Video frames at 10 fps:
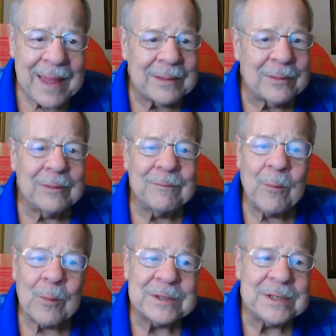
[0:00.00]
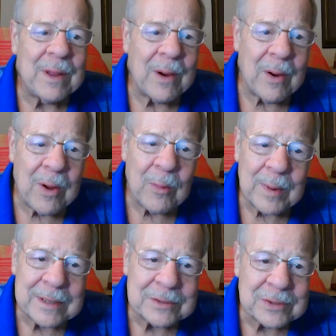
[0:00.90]
and good fortune
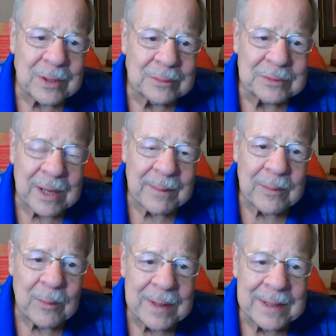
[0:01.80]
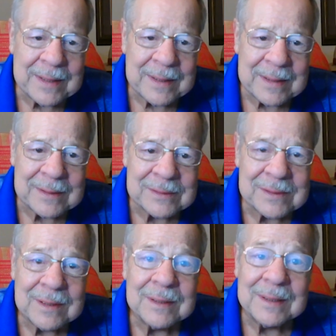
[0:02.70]
always shows up when it
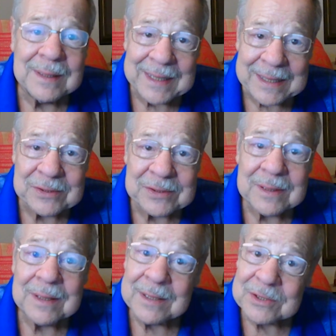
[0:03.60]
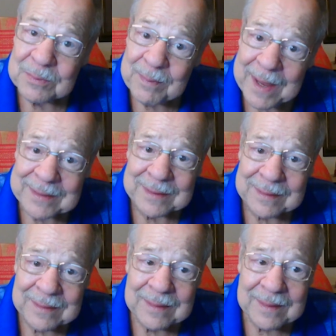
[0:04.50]
is least expected,
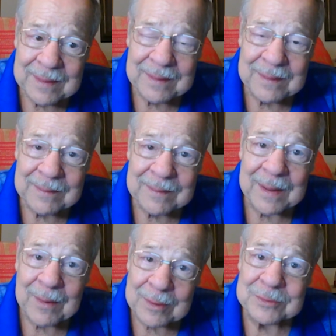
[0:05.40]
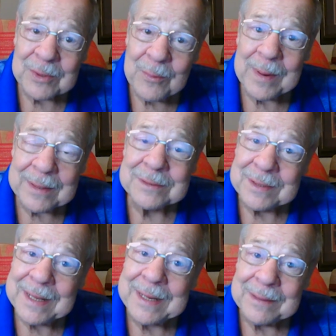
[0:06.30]
and also when it's
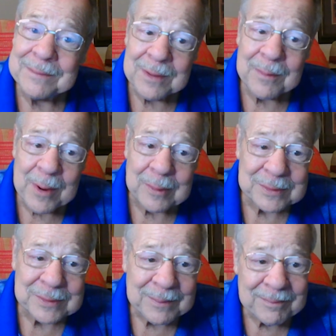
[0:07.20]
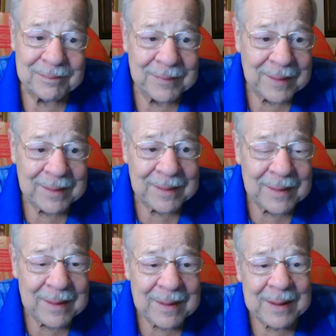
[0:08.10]
needed the most.
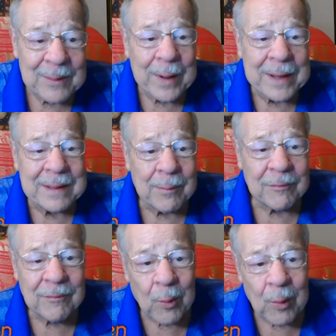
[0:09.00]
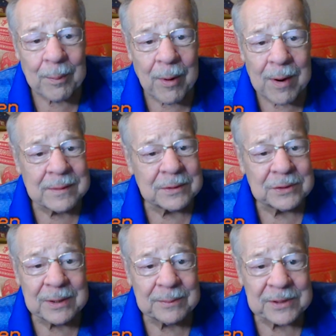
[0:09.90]
In week number four,
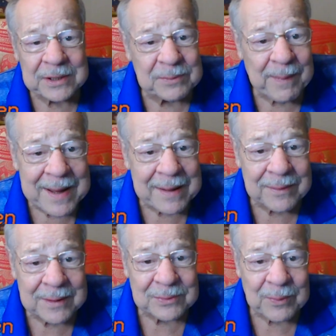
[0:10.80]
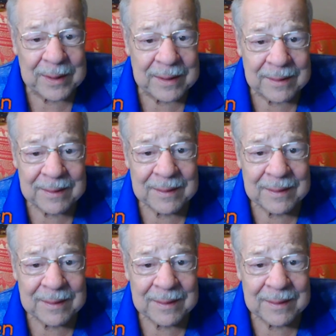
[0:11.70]
partnerships expand this week.